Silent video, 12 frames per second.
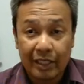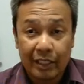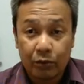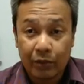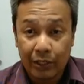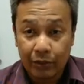
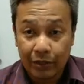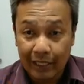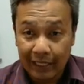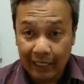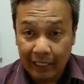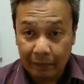is what you
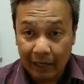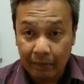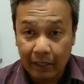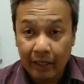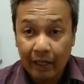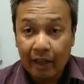see in the
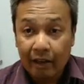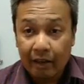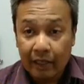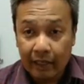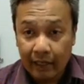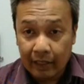experiment.
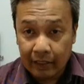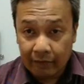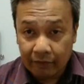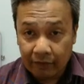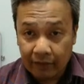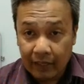Here is
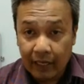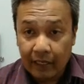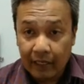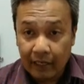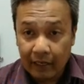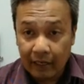the
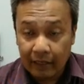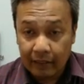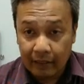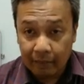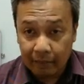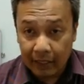15, here
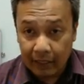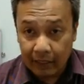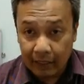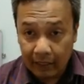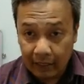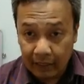is the
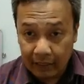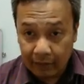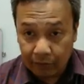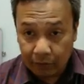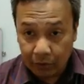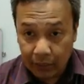middle, here is
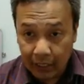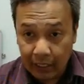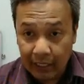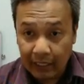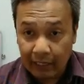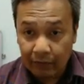the
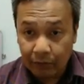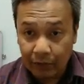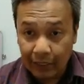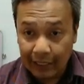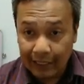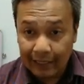14, and then the
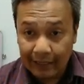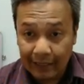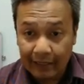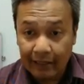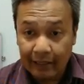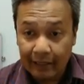14 gets
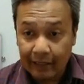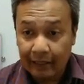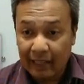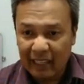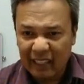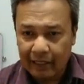thicker and
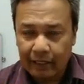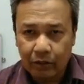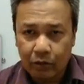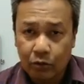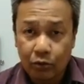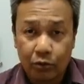thicker, and this is
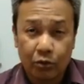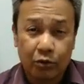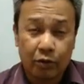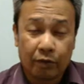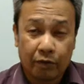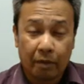control.
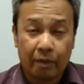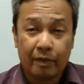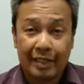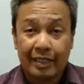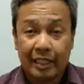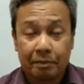So from
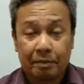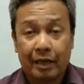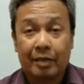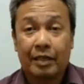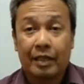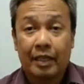this
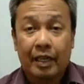experiment,